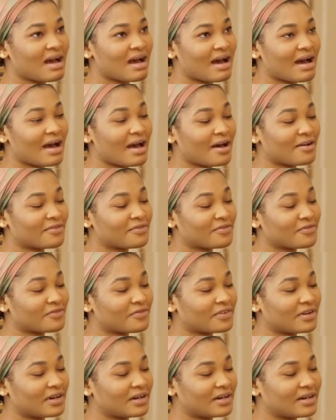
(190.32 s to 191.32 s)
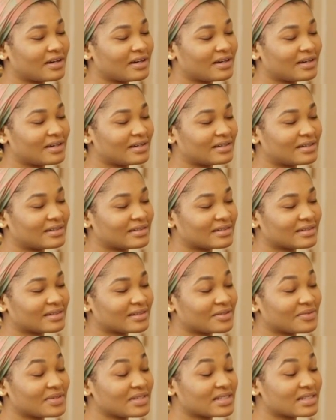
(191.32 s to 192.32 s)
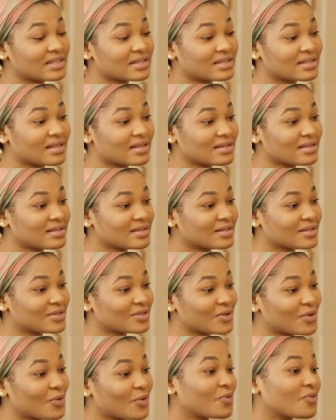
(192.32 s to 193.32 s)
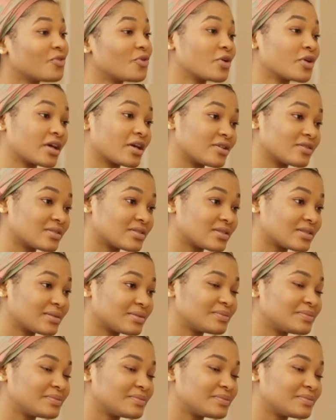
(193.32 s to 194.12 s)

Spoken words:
I have 3 sisters, so 4 girls.